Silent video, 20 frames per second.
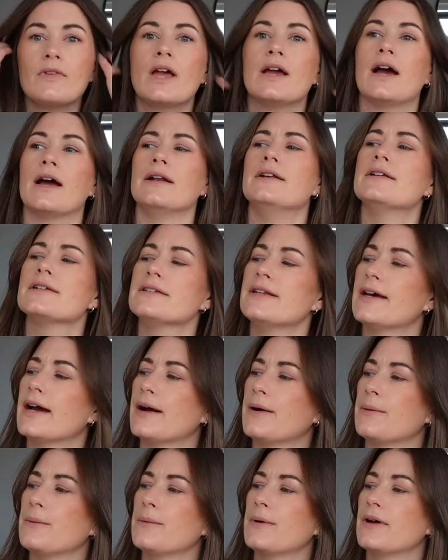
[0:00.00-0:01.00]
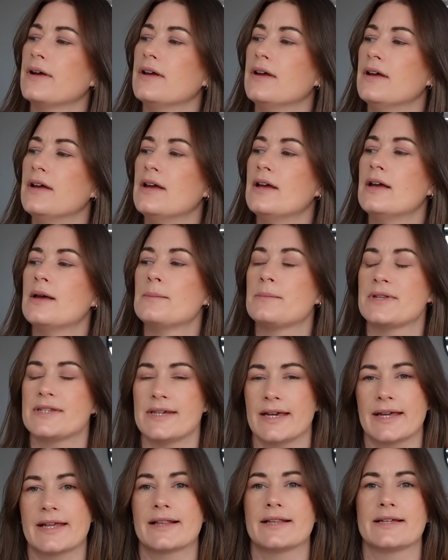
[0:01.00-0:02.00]
and now,
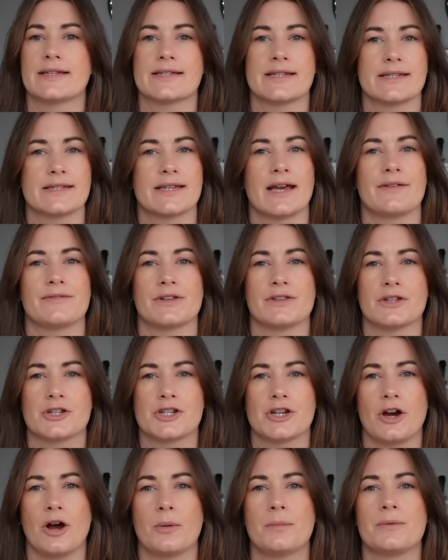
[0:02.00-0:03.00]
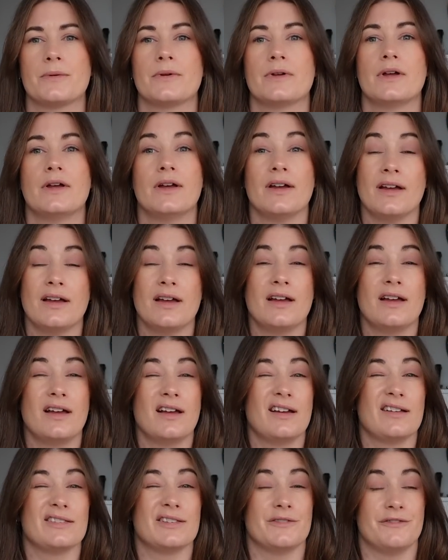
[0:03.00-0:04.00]
particularly since having the shop,
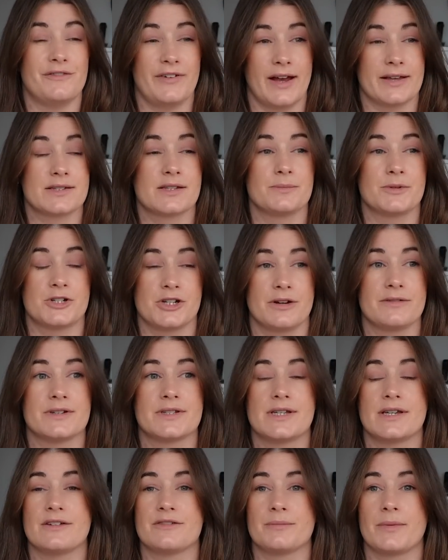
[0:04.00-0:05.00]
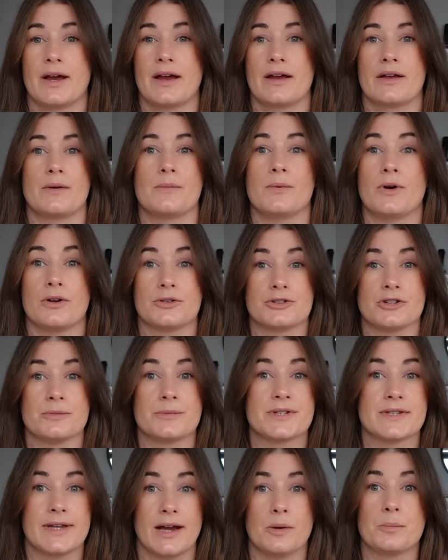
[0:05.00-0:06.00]
the vast majority of my wardrobe
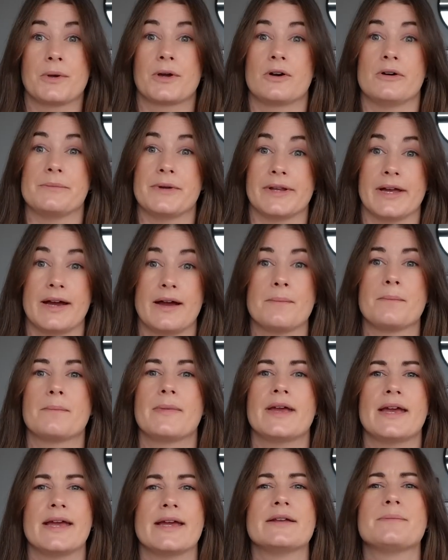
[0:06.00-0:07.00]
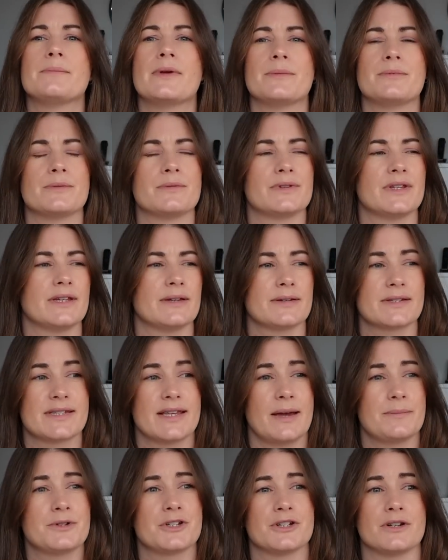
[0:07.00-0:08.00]
is now becoming handmade, maybe with the
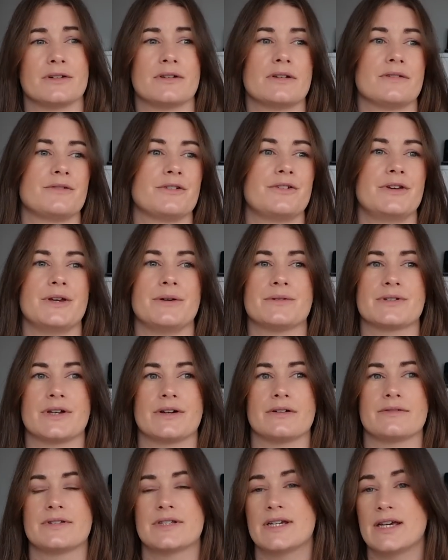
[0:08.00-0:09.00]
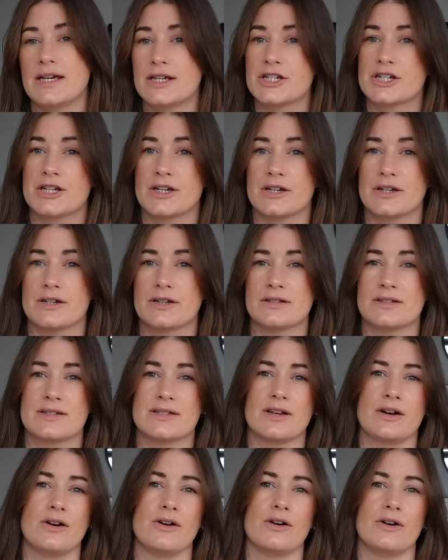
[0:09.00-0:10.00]
exception of a few sort of
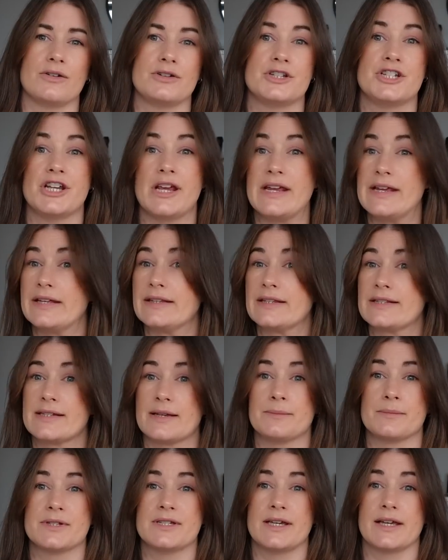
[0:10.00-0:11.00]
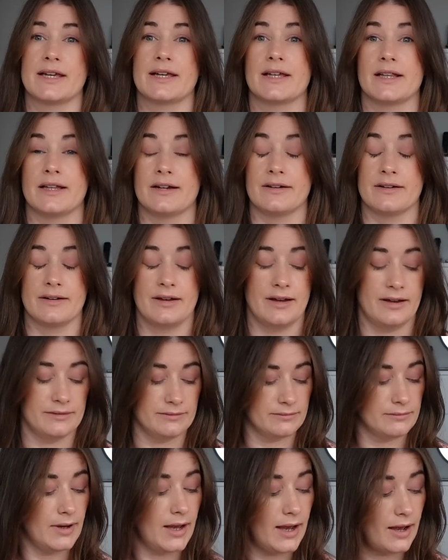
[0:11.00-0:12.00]
t-shirts or jeans in particular. I
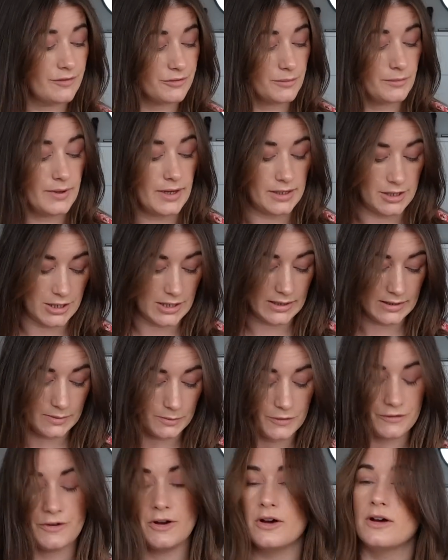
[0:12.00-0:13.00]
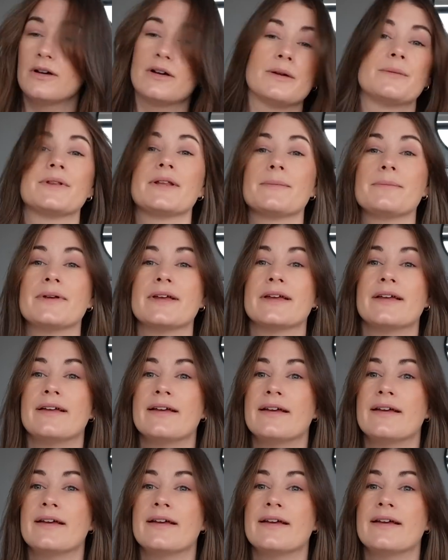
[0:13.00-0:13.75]
haven't made jeans before, I will admit.